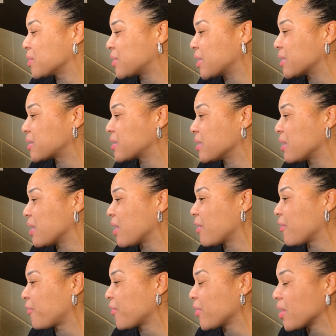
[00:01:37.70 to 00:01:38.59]
was just
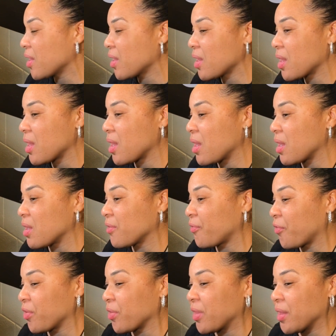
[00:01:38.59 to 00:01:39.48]
enough
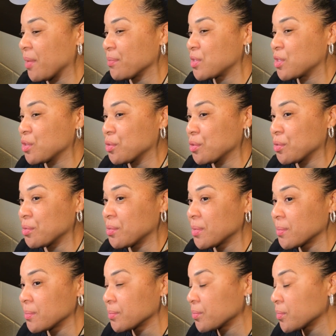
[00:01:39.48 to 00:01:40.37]
for them to,
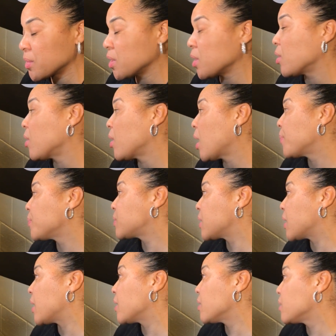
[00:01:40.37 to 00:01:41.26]

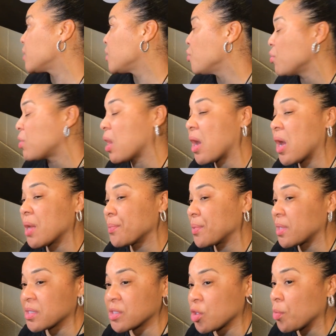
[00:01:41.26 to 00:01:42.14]
upset
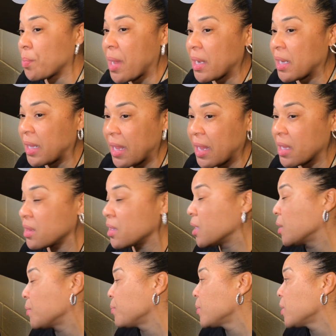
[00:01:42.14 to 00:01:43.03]
UConn, because nobody had
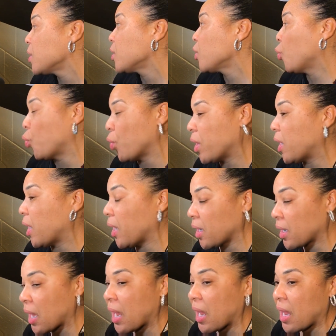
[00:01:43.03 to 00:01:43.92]
them
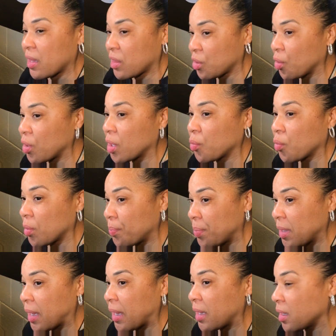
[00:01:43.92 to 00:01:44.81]
winning. I thought it would
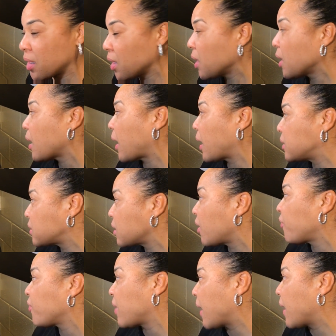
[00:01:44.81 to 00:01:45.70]
be a
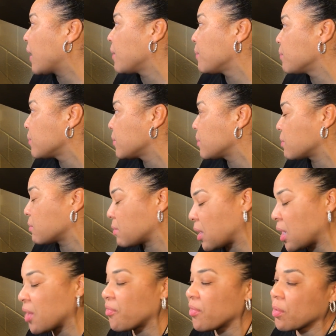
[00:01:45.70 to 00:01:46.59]
tough game.
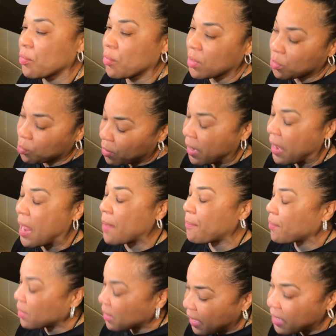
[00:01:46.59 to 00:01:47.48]
Even with what
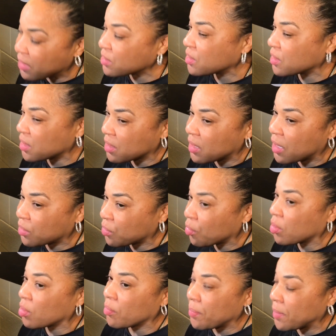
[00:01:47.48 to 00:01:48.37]
happened last year, I
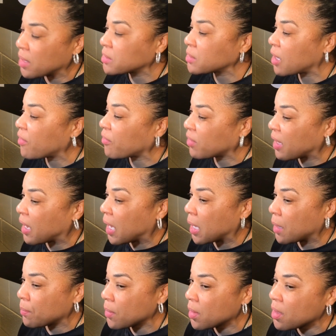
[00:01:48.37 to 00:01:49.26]
thought it would be a tough
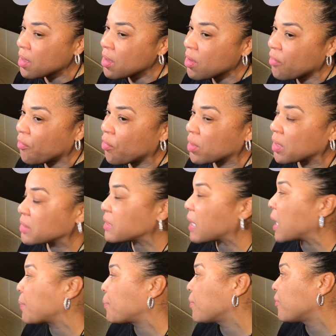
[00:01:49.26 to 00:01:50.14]
game for the
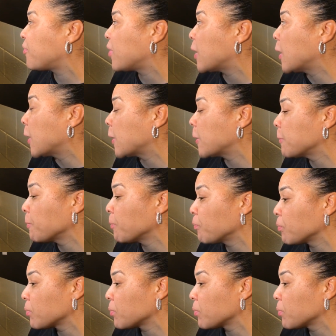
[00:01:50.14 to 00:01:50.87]
type of